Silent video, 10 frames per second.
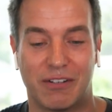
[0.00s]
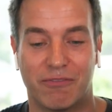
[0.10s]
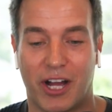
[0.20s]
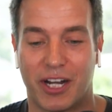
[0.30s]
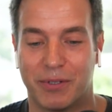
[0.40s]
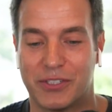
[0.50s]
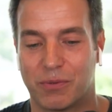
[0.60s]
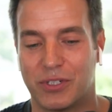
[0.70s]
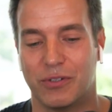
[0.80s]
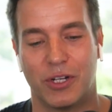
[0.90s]
environments
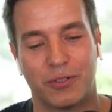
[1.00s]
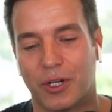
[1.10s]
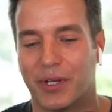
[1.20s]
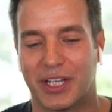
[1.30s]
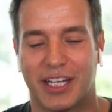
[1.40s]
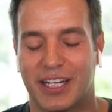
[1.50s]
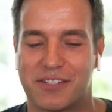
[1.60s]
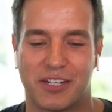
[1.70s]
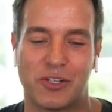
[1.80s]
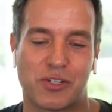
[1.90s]
when you know going in as
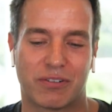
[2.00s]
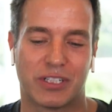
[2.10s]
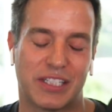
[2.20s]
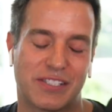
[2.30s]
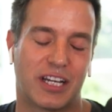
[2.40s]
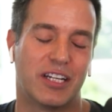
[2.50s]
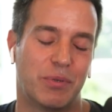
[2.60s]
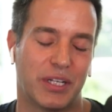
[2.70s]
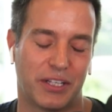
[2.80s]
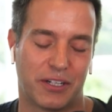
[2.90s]
an introvert it's gonna
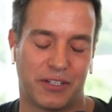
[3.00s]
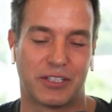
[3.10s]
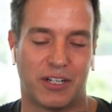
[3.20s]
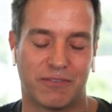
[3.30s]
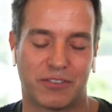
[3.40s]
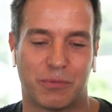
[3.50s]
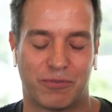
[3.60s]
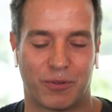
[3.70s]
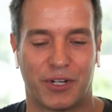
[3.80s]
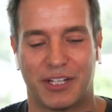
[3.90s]
be a little uncomfortable for you?